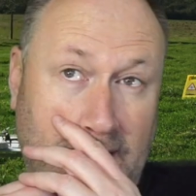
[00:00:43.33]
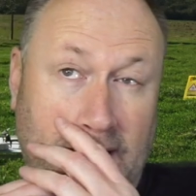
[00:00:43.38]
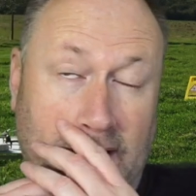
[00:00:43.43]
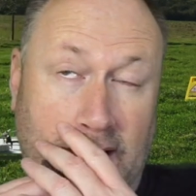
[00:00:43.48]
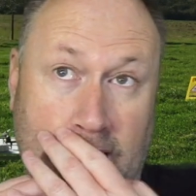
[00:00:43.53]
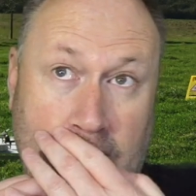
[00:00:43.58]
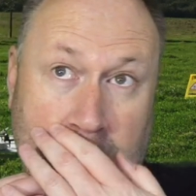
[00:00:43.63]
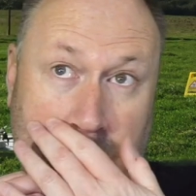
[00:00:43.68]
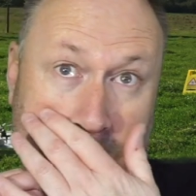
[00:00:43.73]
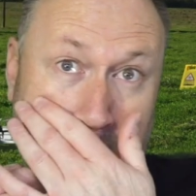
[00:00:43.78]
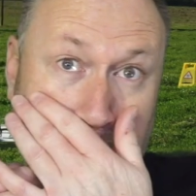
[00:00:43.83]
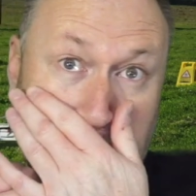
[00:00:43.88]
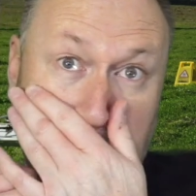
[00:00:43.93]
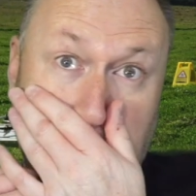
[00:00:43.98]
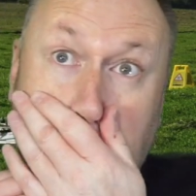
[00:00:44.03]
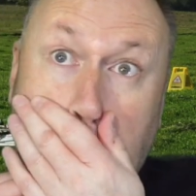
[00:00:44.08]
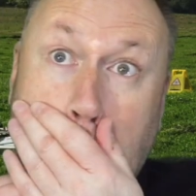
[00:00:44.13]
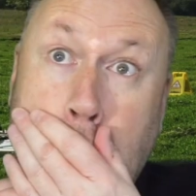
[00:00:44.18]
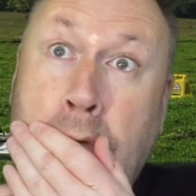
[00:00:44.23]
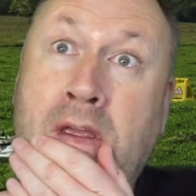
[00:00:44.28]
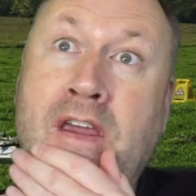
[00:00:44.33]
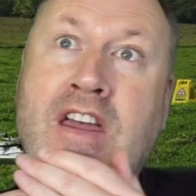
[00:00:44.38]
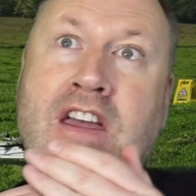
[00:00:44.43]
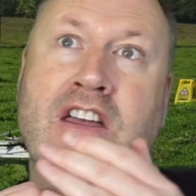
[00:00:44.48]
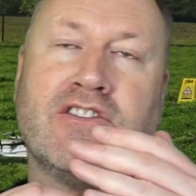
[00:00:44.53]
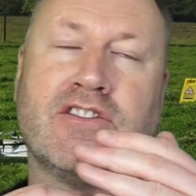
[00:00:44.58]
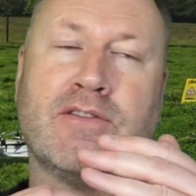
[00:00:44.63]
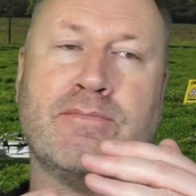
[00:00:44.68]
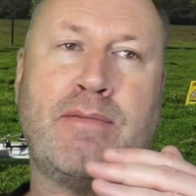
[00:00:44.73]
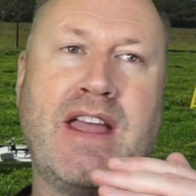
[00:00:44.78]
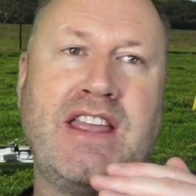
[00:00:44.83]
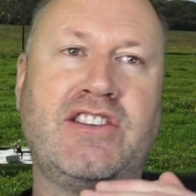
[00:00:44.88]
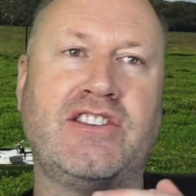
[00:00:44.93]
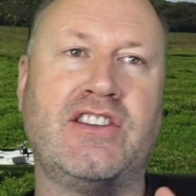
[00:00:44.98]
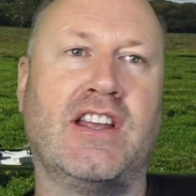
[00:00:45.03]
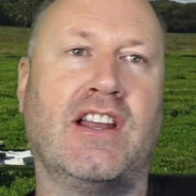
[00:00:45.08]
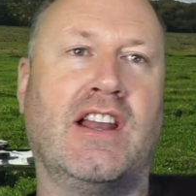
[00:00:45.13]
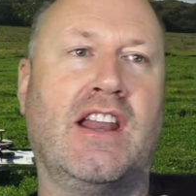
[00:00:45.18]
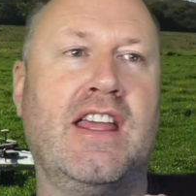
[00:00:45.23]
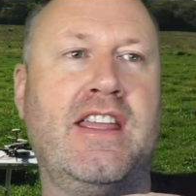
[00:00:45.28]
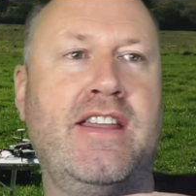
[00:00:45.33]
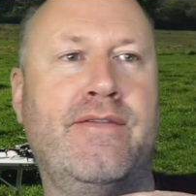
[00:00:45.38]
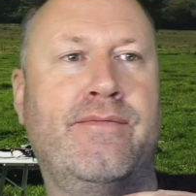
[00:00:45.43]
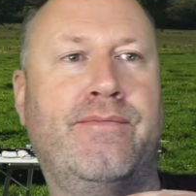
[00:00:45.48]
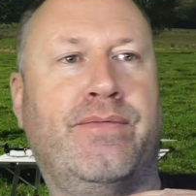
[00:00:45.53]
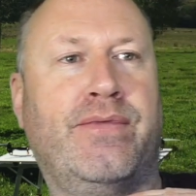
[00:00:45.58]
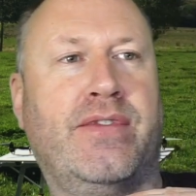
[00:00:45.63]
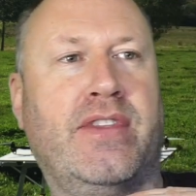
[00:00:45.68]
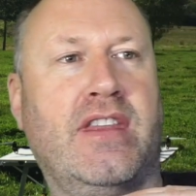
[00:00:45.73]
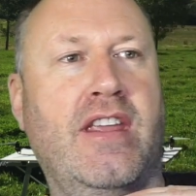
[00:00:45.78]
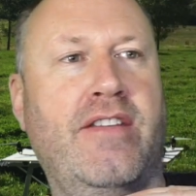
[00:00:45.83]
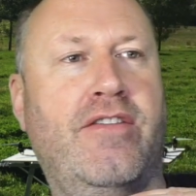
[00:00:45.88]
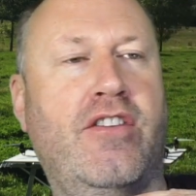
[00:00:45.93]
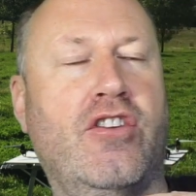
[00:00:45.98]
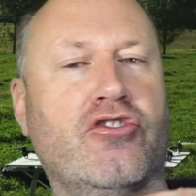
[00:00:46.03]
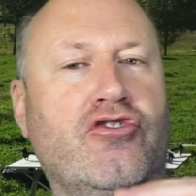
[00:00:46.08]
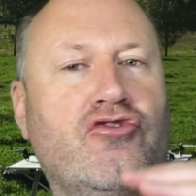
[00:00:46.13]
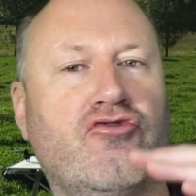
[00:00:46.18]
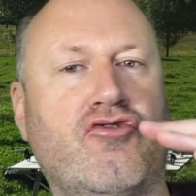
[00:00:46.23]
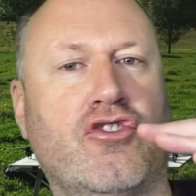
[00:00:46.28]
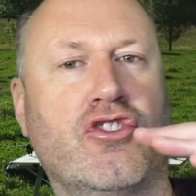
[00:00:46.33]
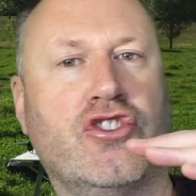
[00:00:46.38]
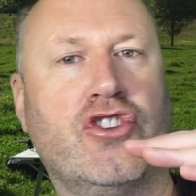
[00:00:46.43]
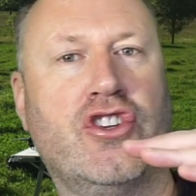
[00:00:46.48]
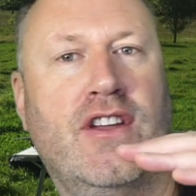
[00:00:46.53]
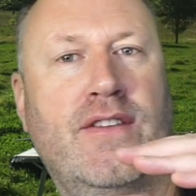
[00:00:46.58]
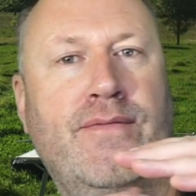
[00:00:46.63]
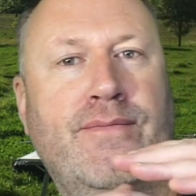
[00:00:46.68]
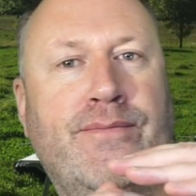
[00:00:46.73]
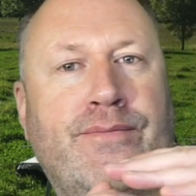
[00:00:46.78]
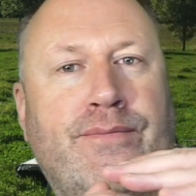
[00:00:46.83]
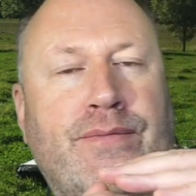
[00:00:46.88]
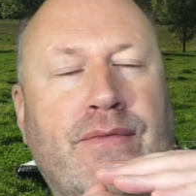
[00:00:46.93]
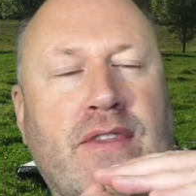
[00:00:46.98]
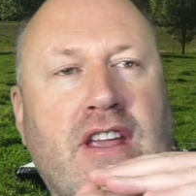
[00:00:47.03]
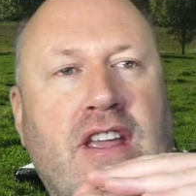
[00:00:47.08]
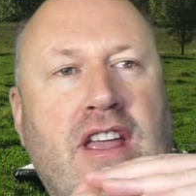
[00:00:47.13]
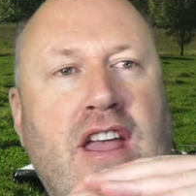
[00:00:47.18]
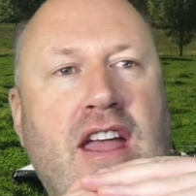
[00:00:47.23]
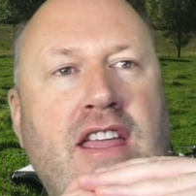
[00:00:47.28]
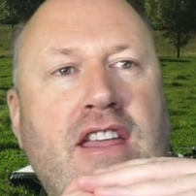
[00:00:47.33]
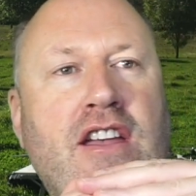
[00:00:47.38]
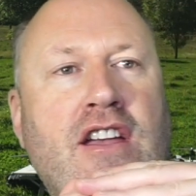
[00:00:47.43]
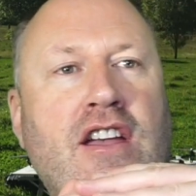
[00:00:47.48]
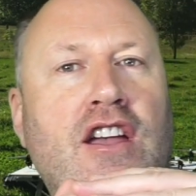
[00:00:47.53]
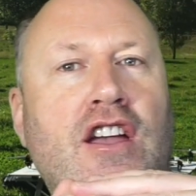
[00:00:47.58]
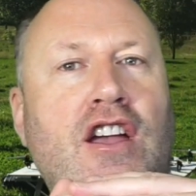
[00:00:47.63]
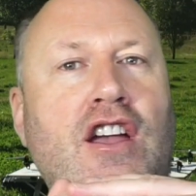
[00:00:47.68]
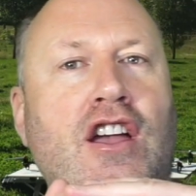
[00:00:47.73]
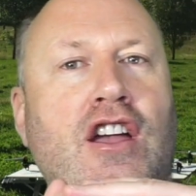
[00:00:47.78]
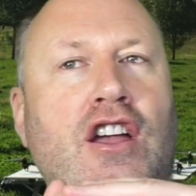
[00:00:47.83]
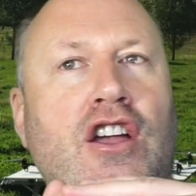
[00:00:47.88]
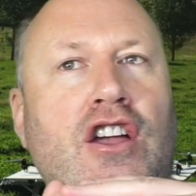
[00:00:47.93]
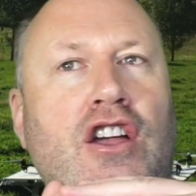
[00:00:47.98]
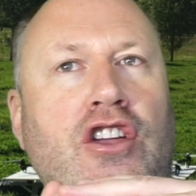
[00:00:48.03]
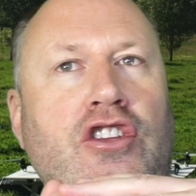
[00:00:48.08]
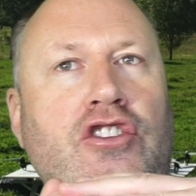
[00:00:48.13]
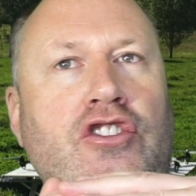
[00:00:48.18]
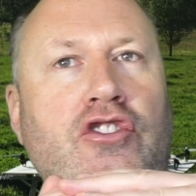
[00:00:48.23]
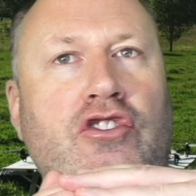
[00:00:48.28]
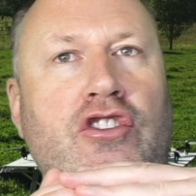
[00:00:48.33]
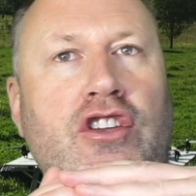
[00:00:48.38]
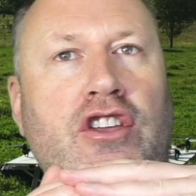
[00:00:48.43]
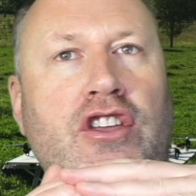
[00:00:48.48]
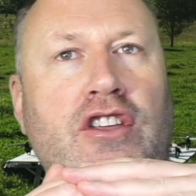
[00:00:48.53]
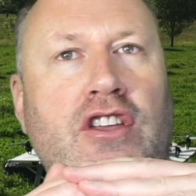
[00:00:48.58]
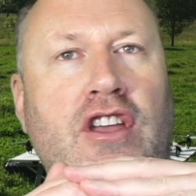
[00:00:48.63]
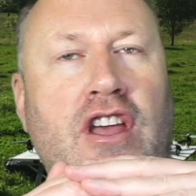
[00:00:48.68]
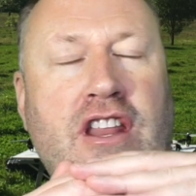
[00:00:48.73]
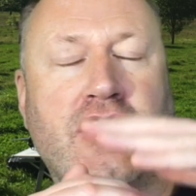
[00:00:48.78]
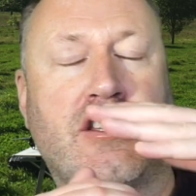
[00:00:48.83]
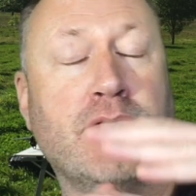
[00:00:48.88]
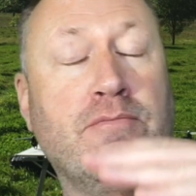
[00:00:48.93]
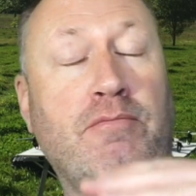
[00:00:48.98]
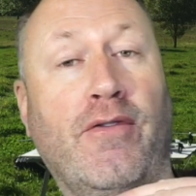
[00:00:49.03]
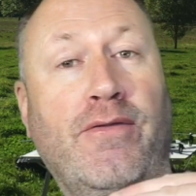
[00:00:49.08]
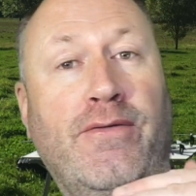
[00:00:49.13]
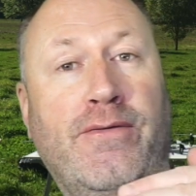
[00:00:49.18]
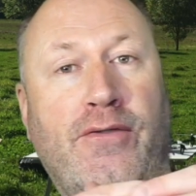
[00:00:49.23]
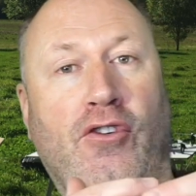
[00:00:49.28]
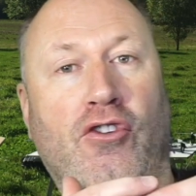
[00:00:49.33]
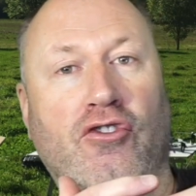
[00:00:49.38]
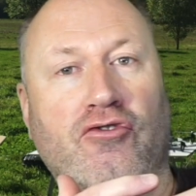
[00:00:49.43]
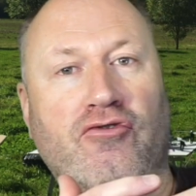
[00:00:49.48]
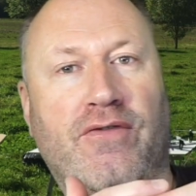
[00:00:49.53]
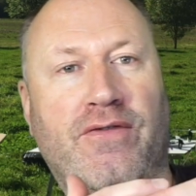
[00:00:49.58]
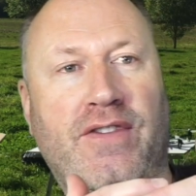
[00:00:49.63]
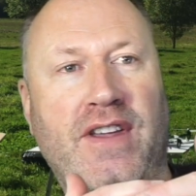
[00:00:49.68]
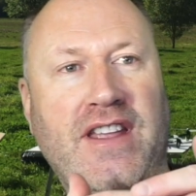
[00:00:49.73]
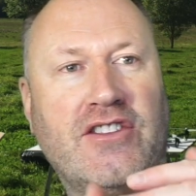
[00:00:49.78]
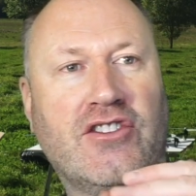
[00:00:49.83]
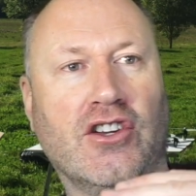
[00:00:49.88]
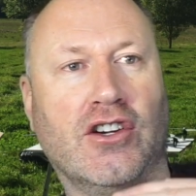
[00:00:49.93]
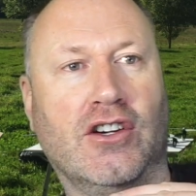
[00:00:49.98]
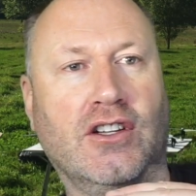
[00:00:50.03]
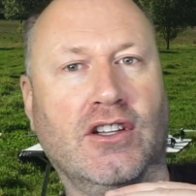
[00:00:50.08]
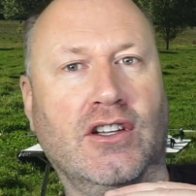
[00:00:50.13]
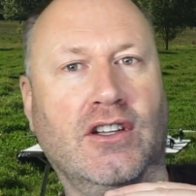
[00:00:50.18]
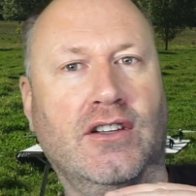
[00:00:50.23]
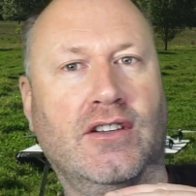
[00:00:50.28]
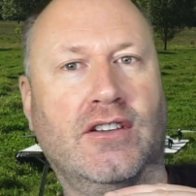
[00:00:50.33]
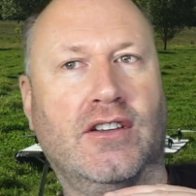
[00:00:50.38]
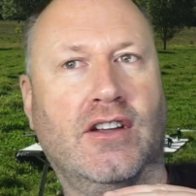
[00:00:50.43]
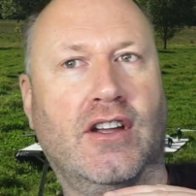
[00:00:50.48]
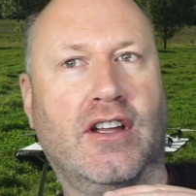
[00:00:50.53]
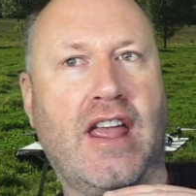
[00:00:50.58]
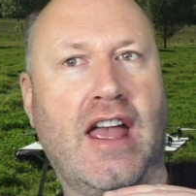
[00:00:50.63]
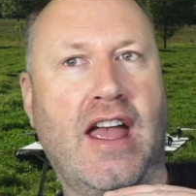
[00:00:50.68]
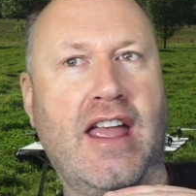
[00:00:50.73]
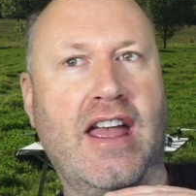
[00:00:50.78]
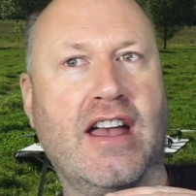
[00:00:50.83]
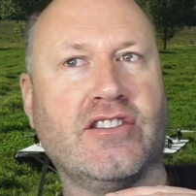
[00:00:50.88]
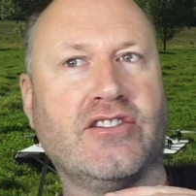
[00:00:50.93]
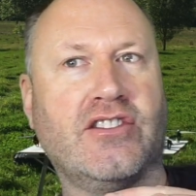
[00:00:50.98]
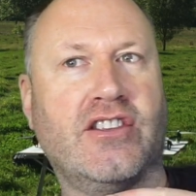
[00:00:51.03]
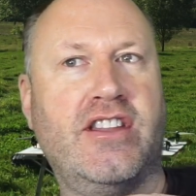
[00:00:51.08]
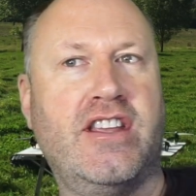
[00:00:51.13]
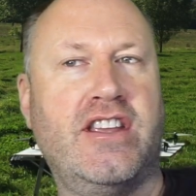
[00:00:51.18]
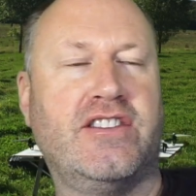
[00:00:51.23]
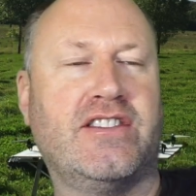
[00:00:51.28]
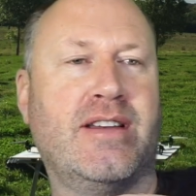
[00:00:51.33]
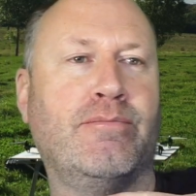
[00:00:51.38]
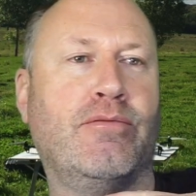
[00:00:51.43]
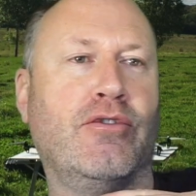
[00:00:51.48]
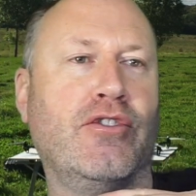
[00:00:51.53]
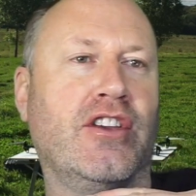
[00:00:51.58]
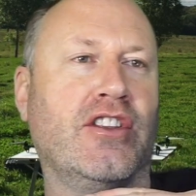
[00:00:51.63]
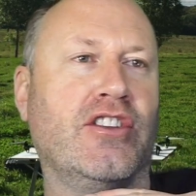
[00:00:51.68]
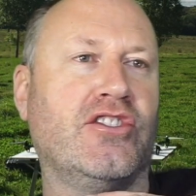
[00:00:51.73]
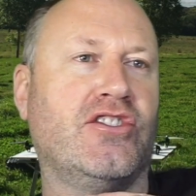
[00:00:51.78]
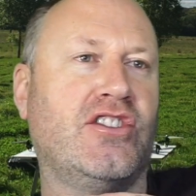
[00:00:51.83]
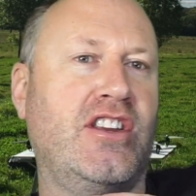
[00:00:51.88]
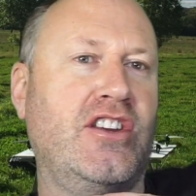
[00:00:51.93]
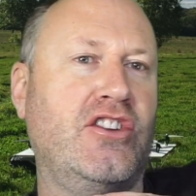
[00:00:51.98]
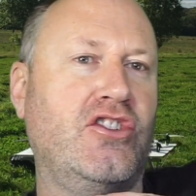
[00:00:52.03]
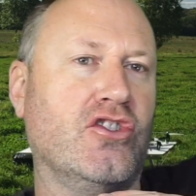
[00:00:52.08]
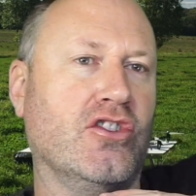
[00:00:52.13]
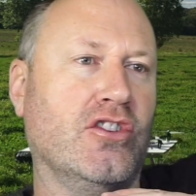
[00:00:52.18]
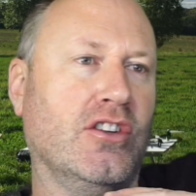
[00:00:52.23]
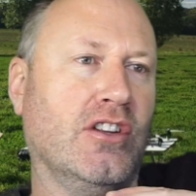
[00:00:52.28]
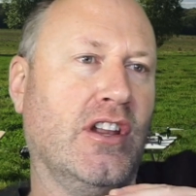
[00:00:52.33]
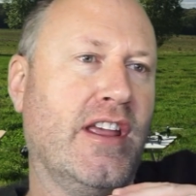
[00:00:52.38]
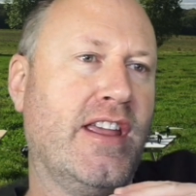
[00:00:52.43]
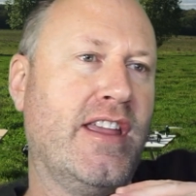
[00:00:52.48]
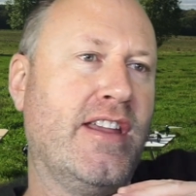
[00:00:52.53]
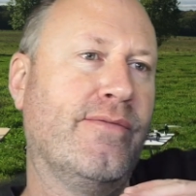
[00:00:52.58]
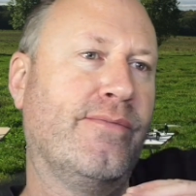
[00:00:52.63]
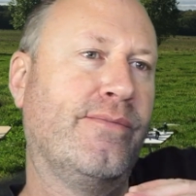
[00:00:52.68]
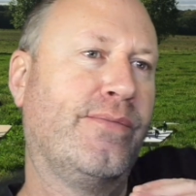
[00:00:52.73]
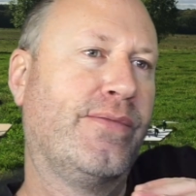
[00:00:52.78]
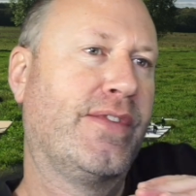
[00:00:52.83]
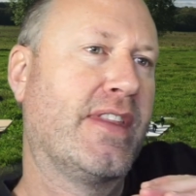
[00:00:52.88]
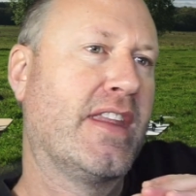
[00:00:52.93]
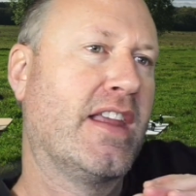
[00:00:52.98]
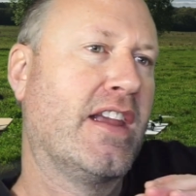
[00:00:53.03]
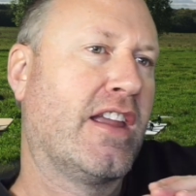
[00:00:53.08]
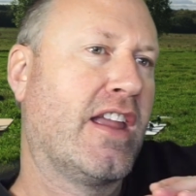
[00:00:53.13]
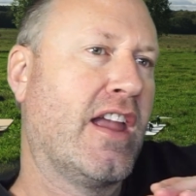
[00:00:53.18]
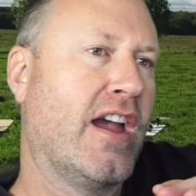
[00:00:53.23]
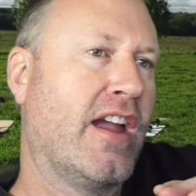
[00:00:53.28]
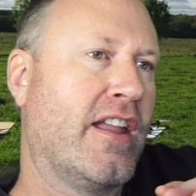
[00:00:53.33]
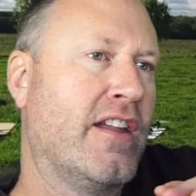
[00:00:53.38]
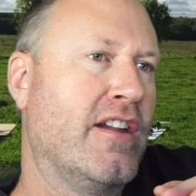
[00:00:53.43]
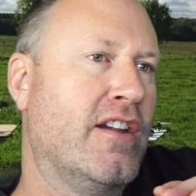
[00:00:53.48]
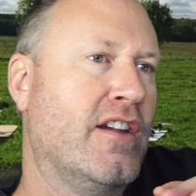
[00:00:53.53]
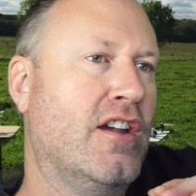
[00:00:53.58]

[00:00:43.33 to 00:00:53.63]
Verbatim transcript: So basically, if you've got a structure, okay, you can, and it's above 400 feet tall, okay, as in the example you're going to see shortly, okay,